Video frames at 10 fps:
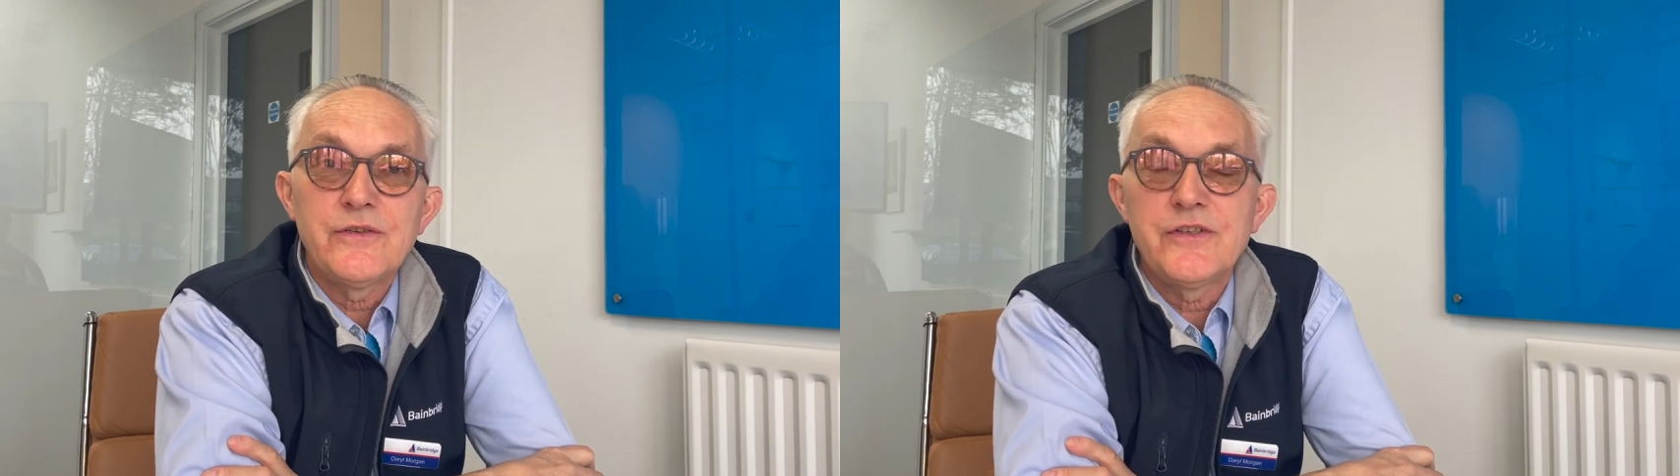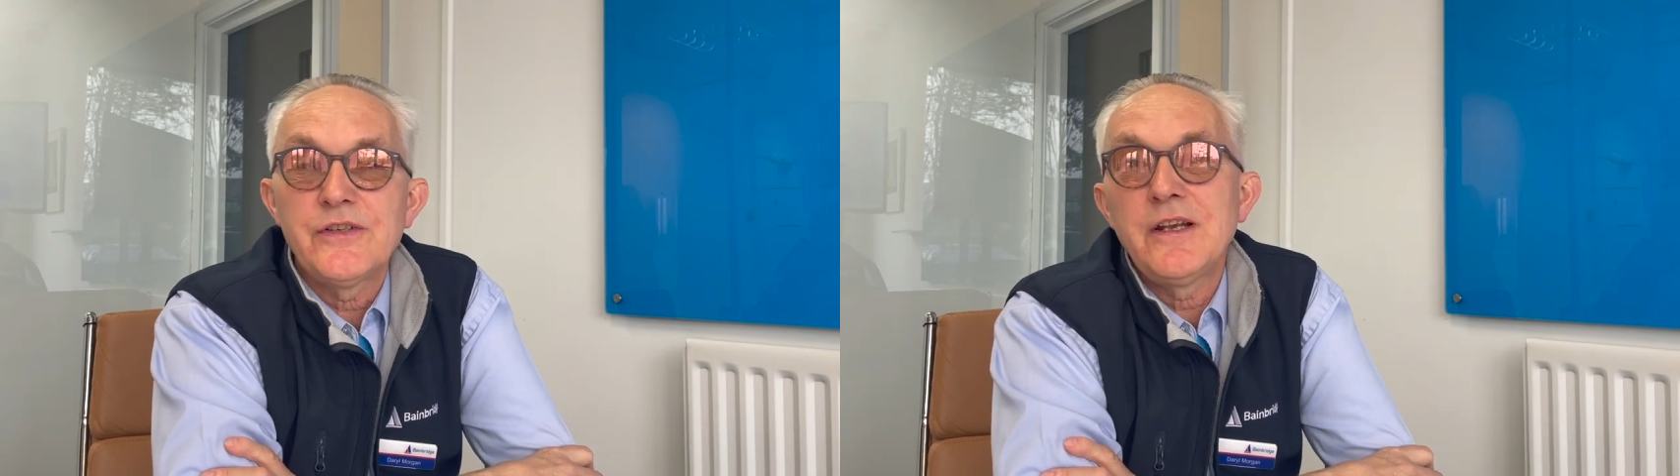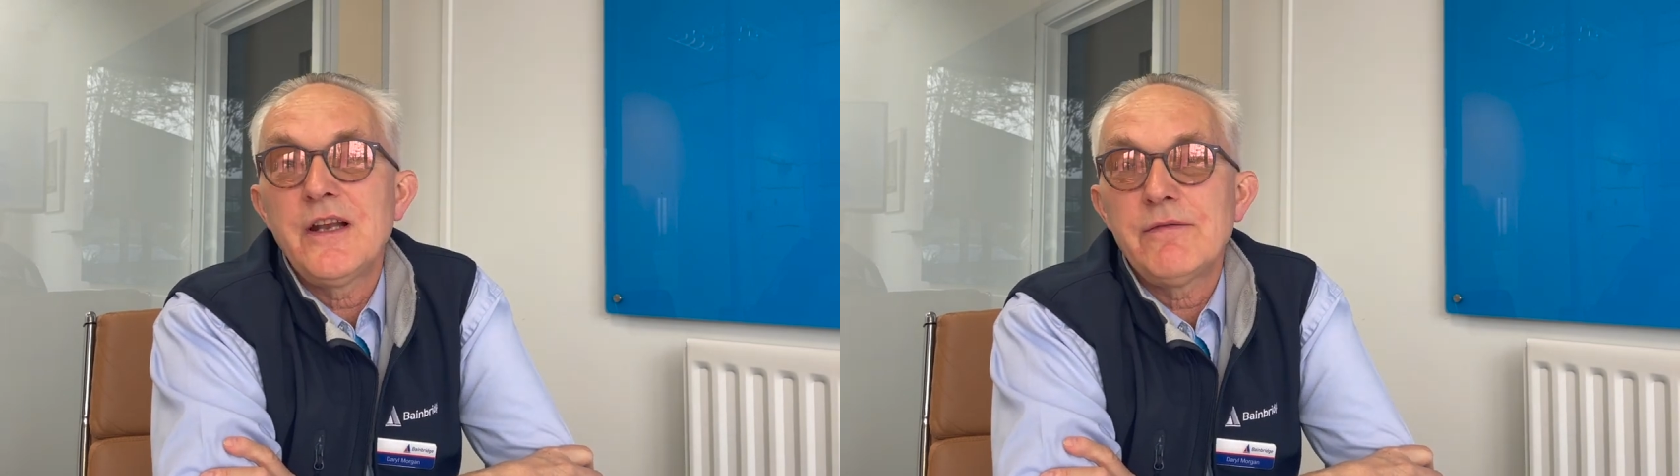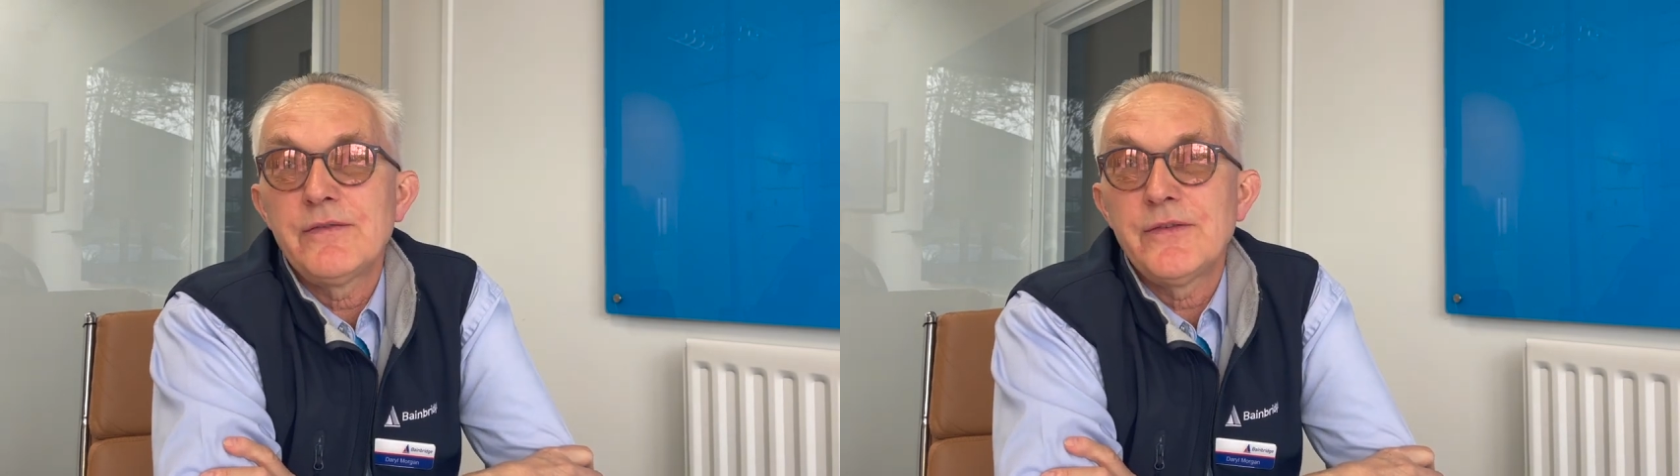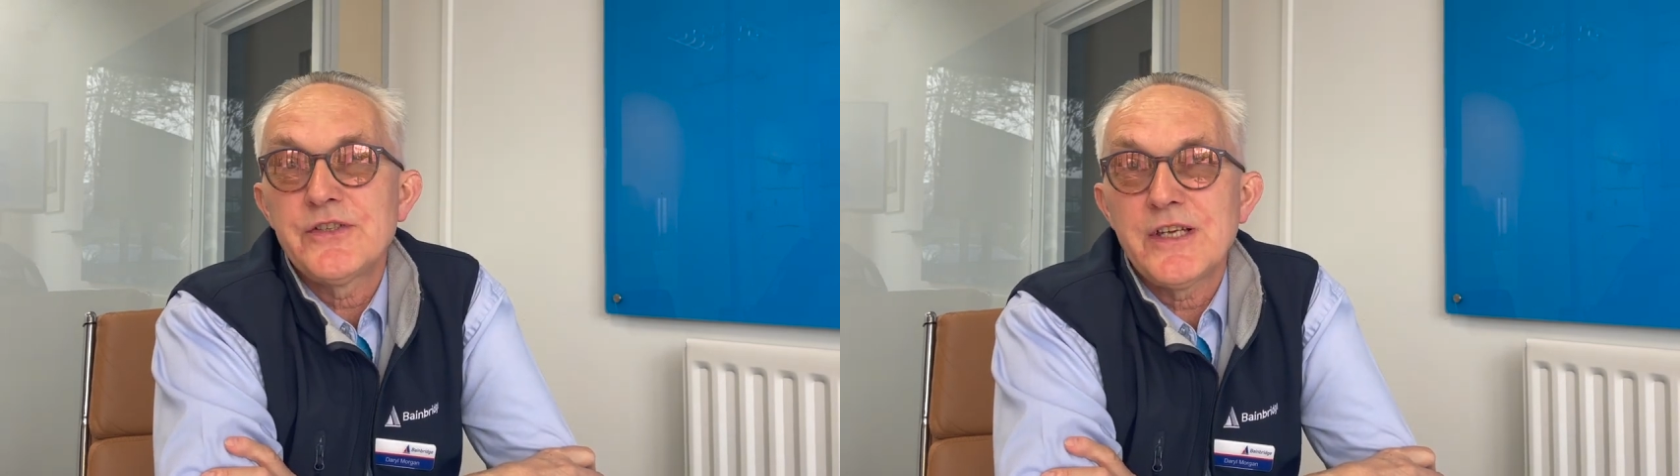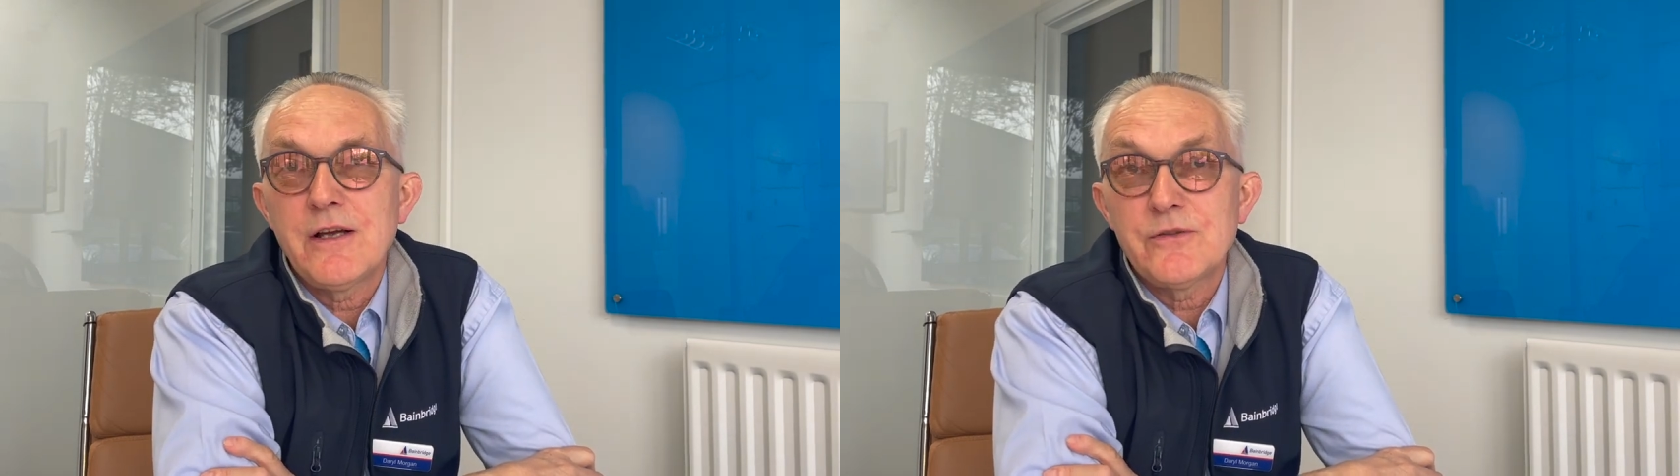to the luff of the sail,